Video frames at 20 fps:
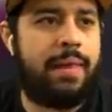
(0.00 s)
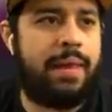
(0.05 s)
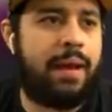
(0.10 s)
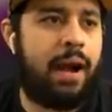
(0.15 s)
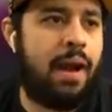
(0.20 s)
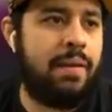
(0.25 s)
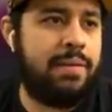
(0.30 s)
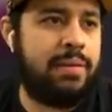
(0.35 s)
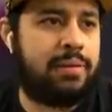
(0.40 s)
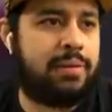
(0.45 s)
Like,
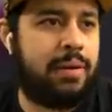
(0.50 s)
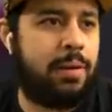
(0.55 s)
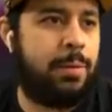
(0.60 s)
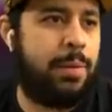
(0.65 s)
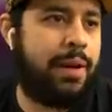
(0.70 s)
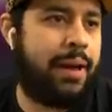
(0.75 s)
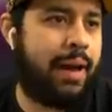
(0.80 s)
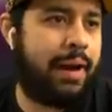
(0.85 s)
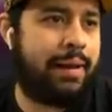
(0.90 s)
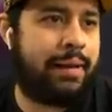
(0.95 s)
obviously,
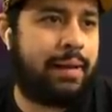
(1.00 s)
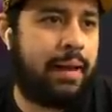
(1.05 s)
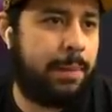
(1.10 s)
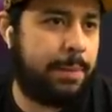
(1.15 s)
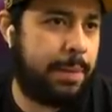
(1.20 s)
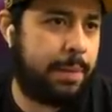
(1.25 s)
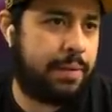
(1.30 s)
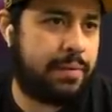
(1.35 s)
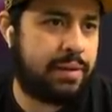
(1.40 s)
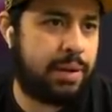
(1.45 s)
we gotta
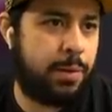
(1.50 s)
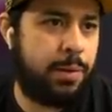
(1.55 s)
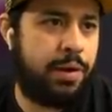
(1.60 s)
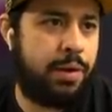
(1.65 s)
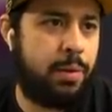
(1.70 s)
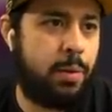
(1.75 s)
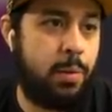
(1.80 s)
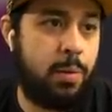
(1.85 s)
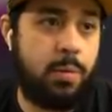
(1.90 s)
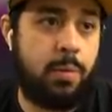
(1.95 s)
keep him because I
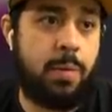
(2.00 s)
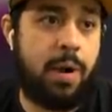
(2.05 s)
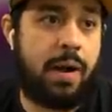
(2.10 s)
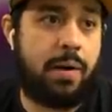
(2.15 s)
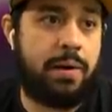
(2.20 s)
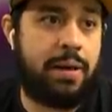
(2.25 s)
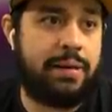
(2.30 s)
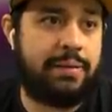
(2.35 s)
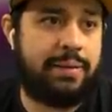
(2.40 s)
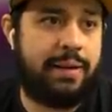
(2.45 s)
would. Oh
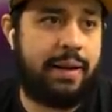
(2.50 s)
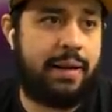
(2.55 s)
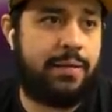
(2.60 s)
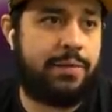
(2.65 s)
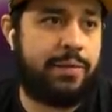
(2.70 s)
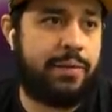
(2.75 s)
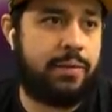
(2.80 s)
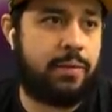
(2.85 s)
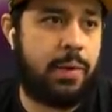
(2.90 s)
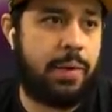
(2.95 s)
wow, he has a
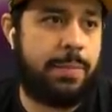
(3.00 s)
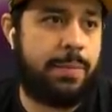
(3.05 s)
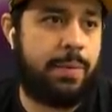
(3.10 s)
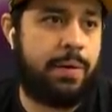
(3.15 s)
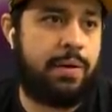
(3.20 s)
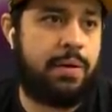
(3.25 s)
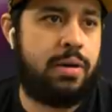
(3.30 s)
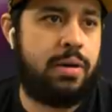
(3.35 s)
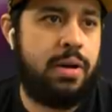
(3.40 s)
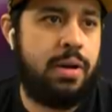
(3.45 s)
94 three
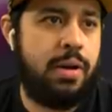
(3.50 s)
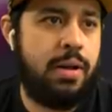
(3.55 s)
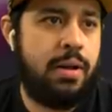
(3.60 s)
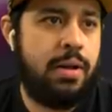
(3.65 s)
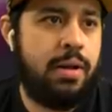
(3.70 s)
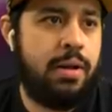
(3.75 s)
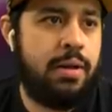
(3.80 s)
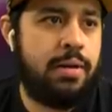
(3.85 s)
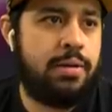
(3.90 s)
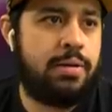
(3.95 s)
pointer.
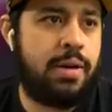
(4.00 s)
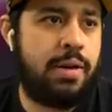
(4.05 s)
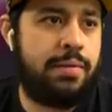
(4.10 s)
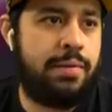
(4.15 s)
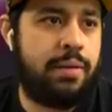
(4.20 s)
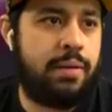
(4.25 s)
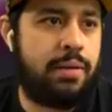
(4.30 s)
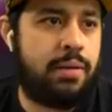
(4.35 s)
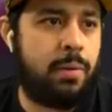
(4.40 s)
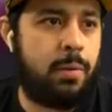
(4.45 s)

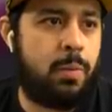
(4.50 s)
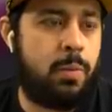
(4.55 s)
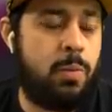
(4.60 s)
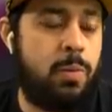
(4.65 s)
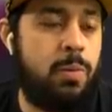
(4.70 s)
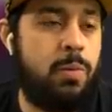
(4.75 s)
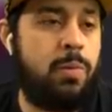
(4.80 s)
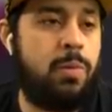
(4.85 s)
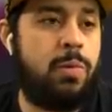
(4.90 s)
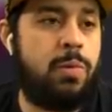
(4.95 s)

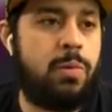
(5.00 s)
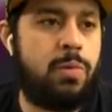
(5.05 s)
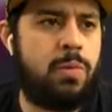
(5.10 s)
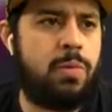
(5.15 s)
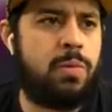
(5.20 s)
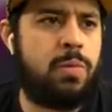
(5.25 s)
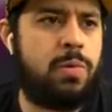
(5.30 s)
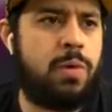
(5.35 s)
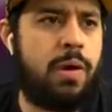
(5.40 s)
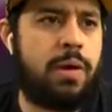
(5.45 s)

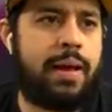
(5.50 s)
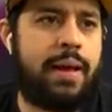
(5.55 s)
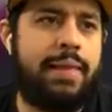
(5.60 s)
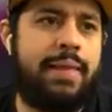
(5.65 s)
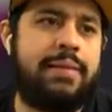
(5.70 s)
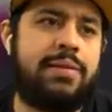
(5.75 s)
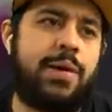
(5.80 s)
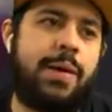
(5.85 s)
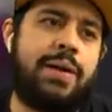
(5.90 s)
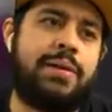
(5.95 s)
Ooh, okay,
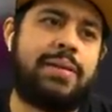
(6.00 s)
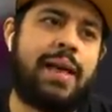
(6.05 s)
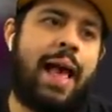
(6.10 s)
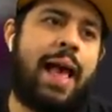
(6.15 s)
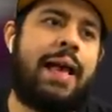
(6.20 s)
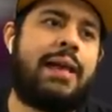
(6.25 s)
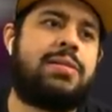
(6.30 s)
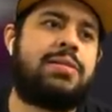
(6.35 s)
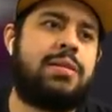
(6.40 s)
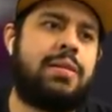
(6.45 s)
this card's
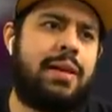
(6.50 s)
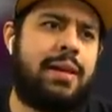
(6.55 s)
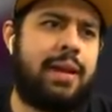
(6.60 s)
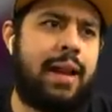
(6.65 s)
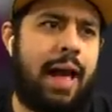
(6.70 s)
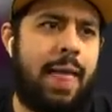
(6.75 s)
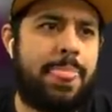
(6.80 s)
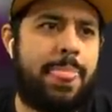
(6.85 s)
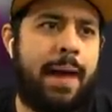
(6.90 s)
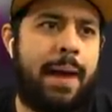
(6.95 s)
actually
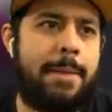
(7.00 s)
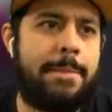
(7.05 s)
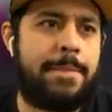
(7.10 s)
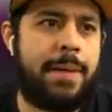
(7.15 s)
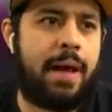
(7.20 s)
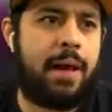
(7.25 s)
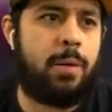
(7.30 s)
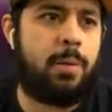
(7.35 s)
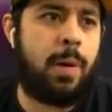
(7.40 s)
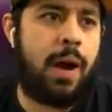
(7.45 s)
not that
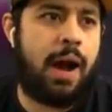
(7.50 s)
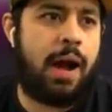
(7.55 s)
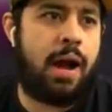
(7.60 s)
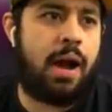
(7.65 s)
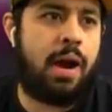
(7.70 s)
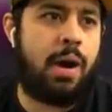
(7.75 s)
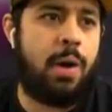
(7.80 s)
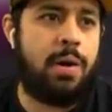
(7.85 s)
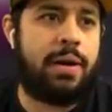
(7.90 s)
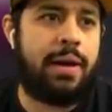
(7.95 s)
bad.
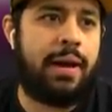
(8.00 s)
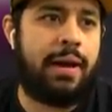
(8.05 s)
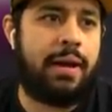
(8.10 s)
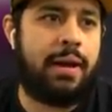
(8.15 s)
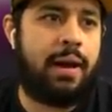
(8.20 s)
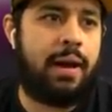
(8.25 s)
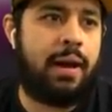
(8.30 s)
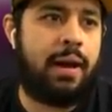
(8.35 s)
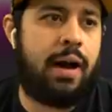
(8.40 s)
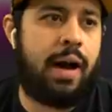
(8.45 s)
Wow, okay.
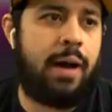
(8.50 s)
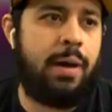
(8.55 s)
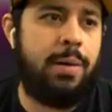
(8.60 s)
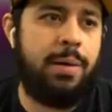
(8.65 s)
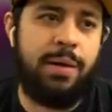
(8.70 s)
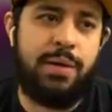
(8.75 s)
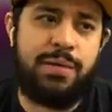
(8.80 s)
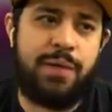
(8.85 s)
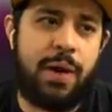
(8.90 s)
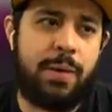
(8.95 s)
Uh, I
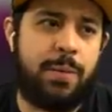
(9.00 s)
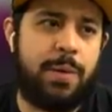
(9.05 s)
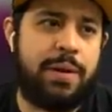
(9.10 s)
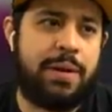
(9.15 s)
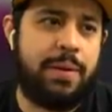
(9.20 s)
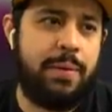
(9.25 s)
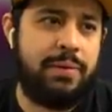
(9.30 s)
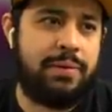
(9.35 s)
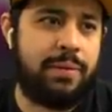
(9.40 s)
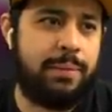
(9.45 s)
don't know if I
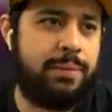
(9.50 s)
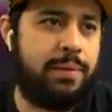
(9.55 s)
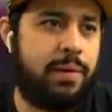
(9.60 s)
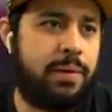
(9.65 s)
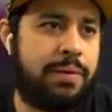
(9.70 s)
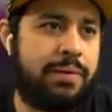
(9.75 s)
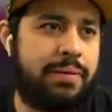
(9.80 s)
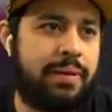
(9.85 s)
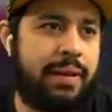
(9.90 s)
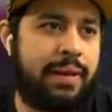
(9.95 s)
would use him, though,
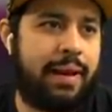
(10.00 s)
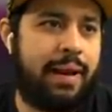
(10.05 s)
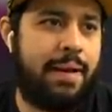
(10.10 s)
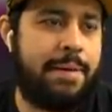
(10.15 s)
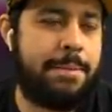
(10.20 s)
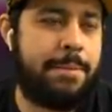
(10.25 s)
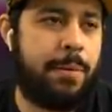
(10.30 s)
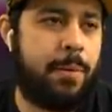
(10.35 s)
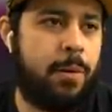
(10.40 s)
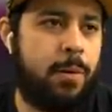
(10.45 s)
because, like, I
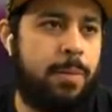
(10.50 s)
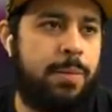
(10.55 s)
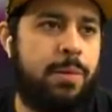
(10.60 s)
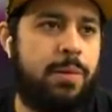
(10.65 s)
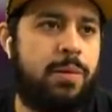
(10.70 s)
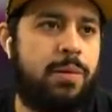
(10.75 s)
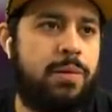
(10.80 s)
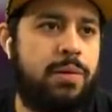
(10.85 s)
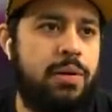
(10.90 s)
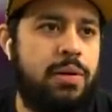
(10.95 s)
have Bol
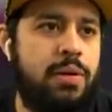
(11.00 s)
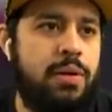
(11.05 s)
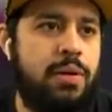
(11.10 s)
Bol.